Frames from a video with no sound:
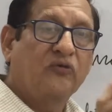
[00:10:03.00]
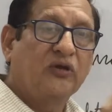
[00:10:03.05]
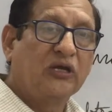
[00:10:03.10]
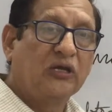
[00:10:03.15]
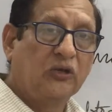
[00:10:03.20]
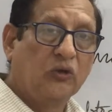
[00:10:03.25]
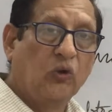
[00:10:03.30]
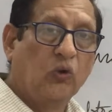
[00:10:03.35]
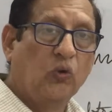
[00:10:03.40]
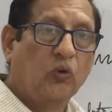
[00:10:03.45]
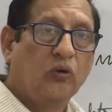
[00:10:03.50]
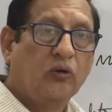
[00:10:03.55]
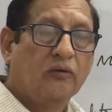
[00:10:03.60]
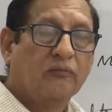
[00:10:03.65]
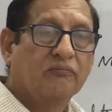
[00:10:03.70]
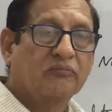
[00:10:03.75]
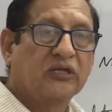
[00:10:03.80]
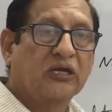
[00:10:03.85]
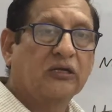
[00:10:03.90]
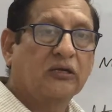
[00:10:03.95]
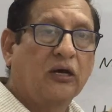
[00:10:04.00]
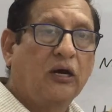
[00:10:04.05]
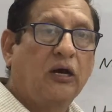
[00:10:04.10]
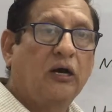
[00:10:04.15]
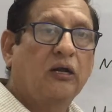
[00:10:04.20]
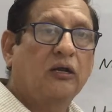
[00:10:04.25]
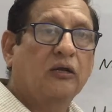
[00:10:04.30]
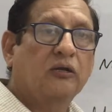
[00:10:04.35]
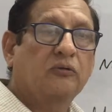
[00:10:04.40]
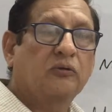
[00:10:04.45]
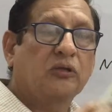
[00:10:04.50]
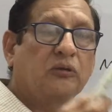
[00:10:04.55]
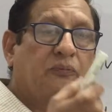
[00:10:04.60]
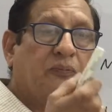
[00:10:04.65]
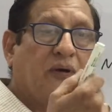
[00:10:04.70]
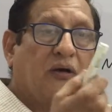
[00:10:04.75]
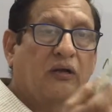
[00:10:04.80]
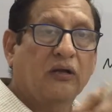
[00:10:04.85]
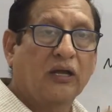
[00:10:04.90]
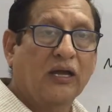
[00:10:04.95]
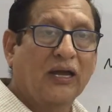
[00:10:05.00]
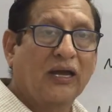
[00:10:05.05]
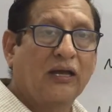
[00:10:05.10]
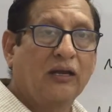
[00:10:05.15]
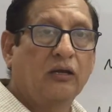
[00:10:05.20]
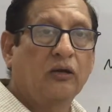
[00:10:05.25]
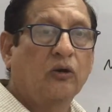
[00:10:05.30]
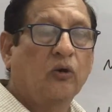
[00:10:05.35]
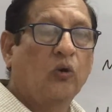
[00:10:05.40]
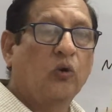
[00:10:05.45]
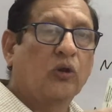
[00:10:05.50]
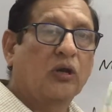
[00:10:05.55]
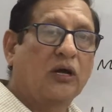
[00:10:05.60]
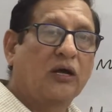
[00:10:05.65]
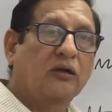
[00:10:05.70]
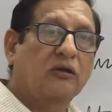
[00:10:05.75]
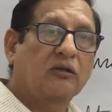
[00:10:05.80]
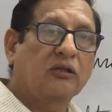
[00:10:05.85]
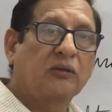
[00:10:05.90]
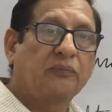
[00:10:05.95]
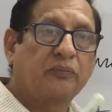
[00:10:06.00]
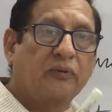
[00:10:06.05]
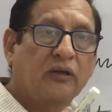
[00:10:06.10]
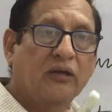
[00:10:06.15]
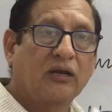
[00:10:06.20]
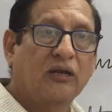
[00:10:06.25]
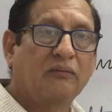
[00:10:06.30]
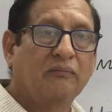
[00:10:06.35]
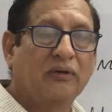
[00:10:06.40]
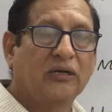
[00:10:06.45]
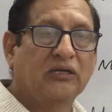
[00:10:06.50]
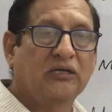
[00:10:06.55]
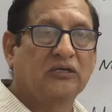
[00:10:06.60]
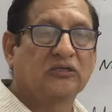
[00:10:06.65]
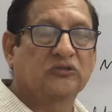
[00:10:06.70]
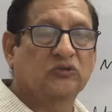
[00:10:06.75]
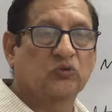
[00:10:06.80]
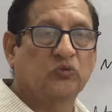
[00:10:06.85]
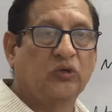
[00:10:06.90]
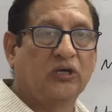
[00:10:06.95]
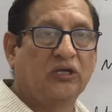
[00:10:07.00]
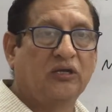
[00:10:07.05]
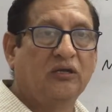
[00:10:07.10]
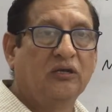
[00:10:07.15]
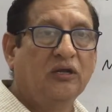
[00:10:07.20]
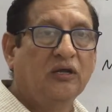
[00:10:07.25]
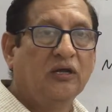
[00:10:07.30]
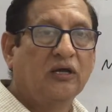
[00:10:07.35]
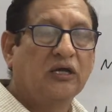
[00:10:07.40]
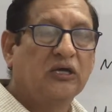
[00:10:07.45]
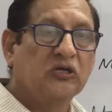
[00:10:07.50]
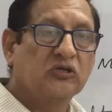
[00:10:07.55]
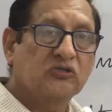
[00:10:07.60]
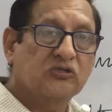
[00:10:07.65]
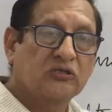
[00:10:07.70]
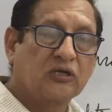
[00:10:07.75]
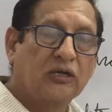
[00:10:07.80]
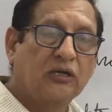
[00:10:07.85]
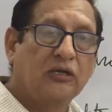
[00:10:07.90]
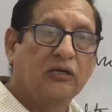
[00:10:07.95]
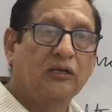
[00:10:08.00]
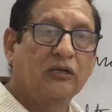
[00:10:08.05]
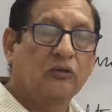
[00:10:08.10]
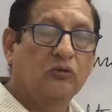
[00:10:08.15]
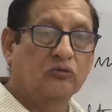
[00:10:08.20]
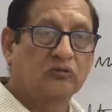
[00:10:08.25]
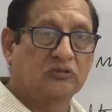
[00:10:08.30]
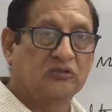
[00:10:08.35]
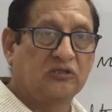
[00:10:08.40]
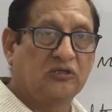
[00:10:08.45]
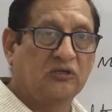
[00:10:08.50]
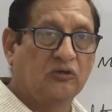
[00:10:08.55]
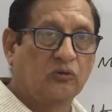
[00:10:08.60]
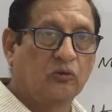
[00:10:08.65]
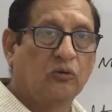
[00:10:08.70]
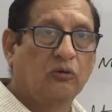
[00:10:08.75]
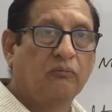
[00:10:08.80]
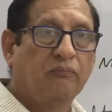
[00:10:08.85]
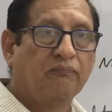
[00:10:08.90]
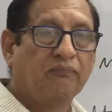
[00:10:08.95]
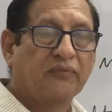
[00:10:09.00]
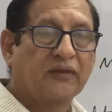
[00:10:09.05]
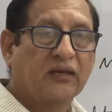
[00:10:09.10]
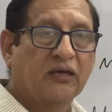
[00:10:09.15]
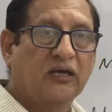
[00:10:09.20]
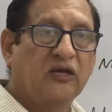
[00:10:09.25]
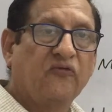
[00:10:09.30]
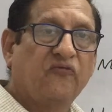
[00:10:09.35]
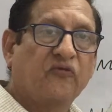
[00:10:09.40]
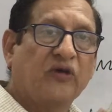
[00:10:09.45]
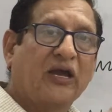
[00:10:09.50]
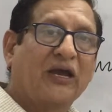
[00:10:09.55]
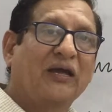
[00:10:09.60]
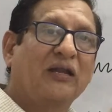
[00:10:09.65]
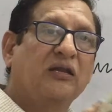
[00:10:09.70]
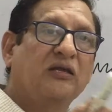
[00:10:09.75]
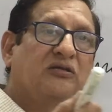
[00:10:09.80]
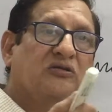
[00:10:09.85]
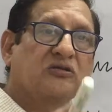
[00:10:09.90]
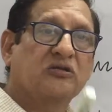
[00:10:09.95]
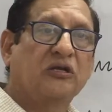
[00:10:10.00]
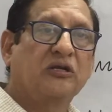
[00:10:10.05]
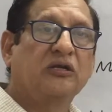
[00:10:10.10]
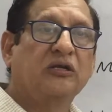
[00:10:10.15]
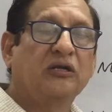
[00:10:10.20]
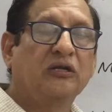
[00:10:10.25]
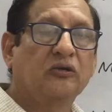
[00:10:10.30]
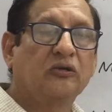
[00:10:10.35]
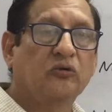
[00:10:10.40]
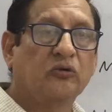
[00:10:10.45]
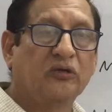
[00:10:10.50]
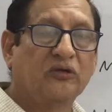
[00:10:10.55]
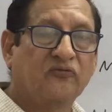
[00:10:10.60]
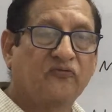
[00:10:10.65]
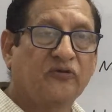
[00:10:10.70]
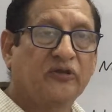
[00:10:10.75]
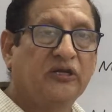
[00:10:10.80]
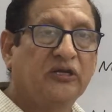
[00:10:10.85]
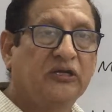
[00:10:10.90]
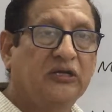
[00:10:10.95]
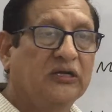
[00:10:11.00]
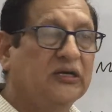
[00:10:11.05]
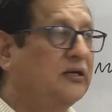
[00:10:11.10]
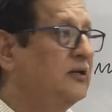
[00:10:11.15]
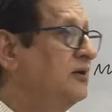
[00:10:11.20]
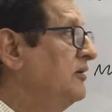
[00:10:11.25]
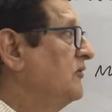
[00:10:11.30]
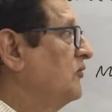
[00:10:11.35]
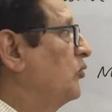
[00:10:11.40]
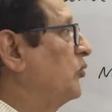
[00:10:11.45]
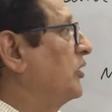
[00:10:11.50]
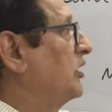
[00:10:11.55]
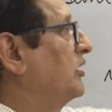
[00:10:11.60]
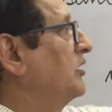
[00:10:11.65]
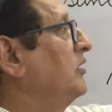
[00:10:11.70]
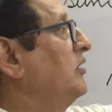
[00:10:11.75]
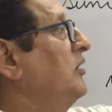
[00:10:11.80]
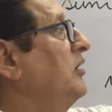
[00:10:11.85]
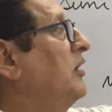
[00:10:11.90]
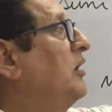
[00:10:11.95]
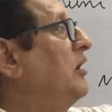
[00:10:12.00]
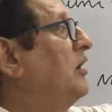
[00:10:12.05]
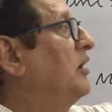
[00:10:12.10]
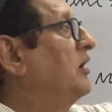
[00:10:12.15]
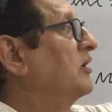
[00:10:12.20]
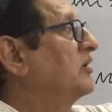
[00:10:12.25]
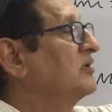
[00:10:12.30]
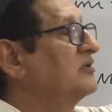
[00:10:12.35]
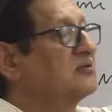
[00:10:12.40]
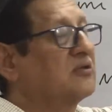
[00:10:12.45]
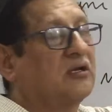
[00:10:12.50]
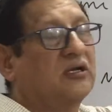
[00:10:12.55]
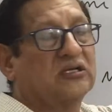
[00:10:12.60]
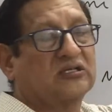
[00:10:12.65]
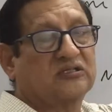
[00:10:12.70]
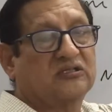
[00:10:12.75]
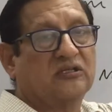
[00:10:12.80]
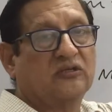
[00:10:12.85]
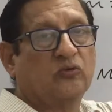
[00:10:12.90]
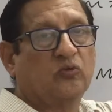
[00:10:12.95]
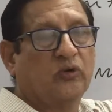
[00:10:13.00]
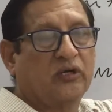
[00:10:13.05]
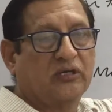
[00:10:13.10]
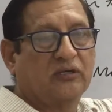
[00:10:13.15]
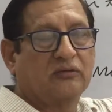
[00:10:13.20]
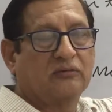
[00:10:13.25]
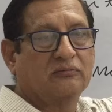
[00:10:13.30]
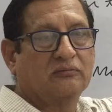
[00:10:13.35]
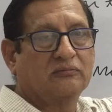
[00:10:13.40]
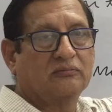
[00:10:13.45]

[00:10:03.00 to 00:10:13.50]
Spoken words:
we know that r to the power n or r to the power n minus 1 is tending to 0 if n is tending to infinity when r is less than 1.